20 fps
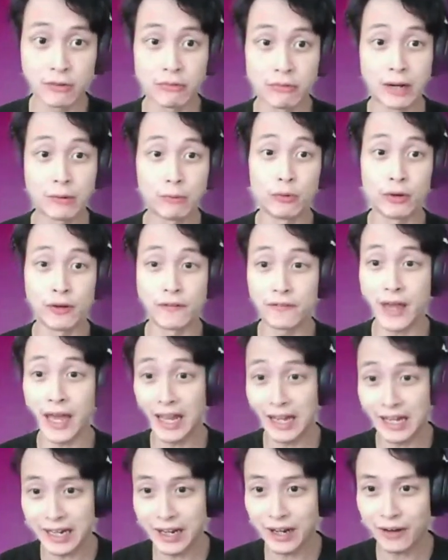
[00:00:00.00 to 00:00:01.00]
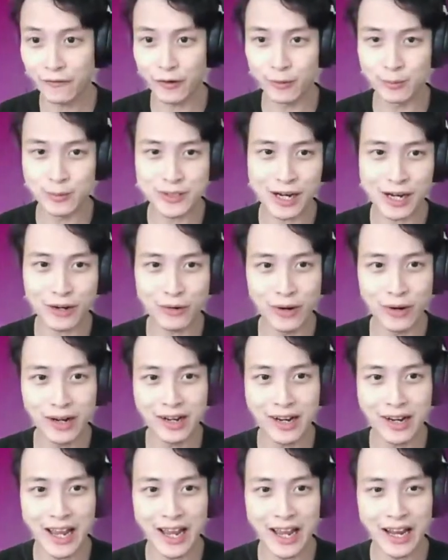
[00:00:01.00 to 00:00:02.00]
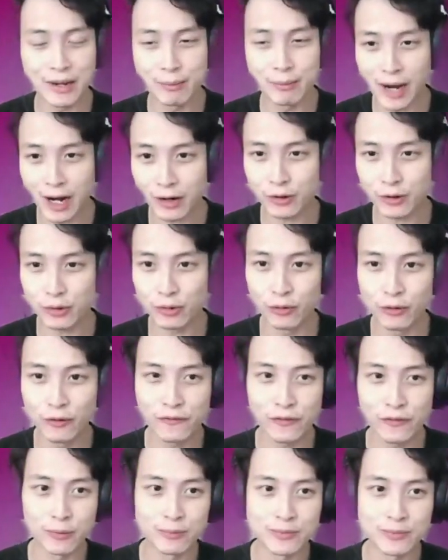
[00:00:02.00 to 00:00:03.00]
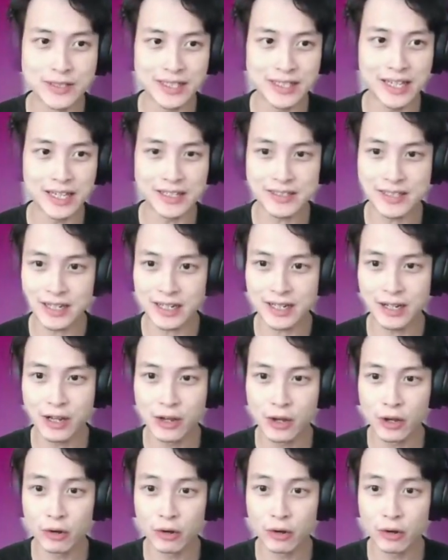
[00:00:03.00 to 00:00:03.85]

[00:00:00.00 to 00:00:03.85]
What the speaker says: right, with Ellie from Starkware and Marco from ZK Sync,